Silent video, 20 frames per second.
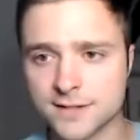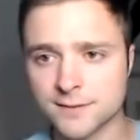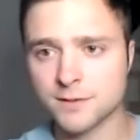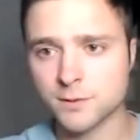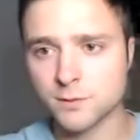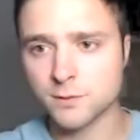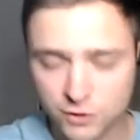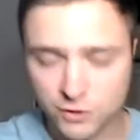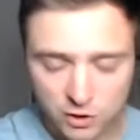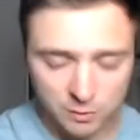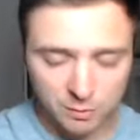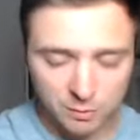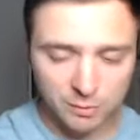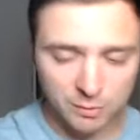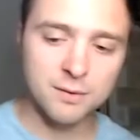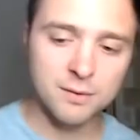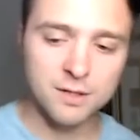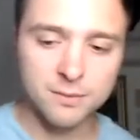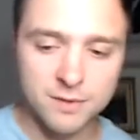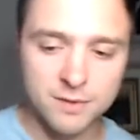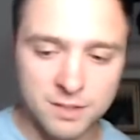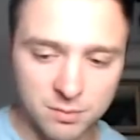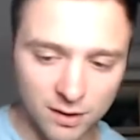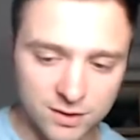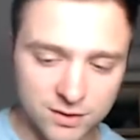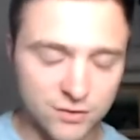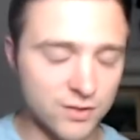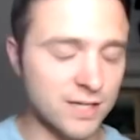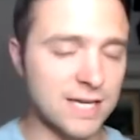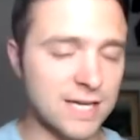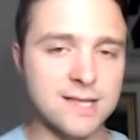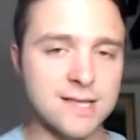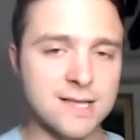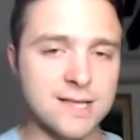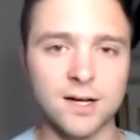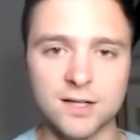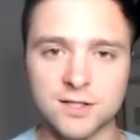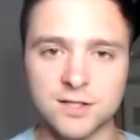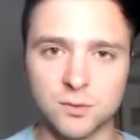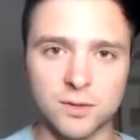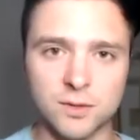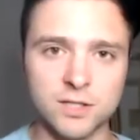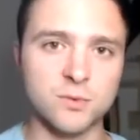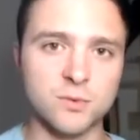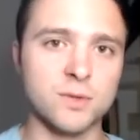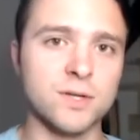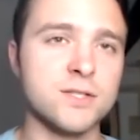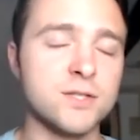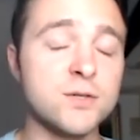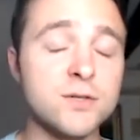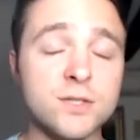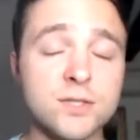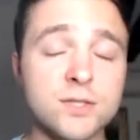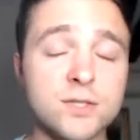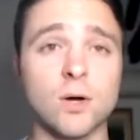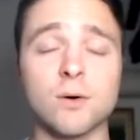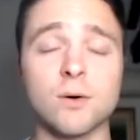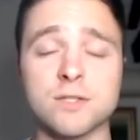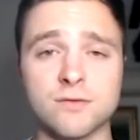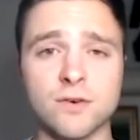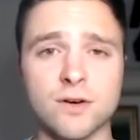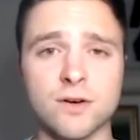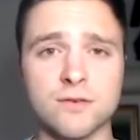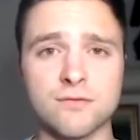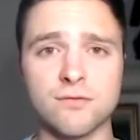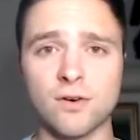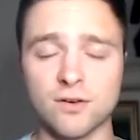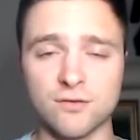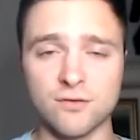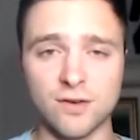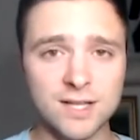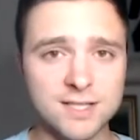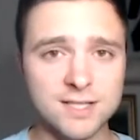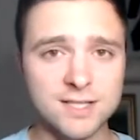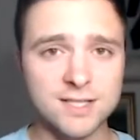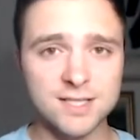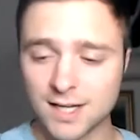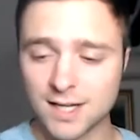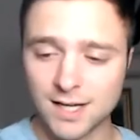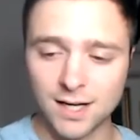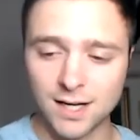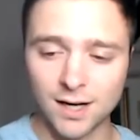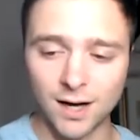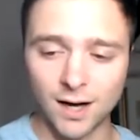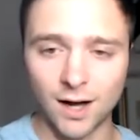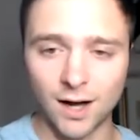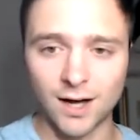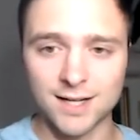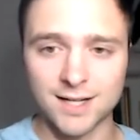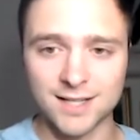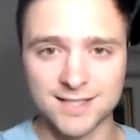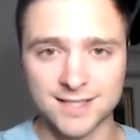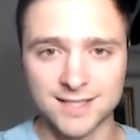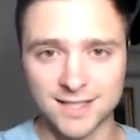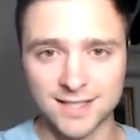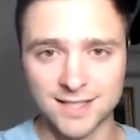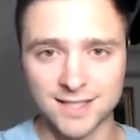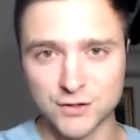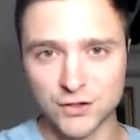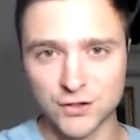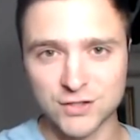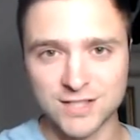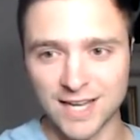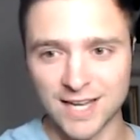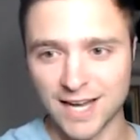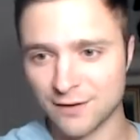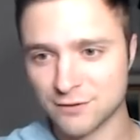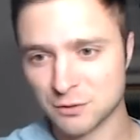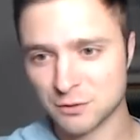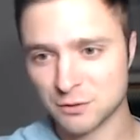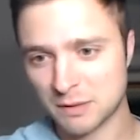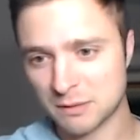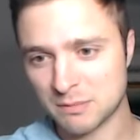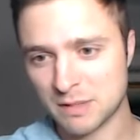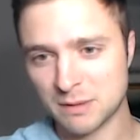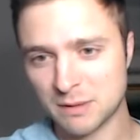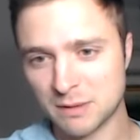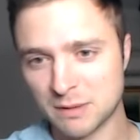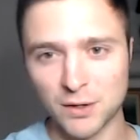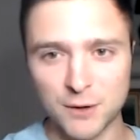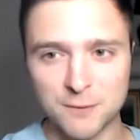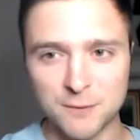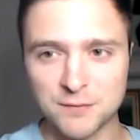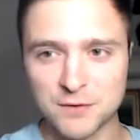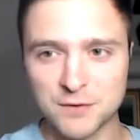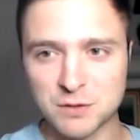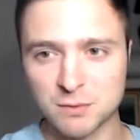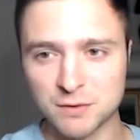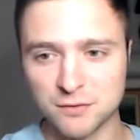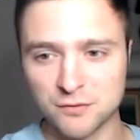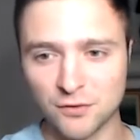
so we're super happy to be sponsoring ETHOnline 2022. This is always a very fun event, and it's good to have so many people here. This will be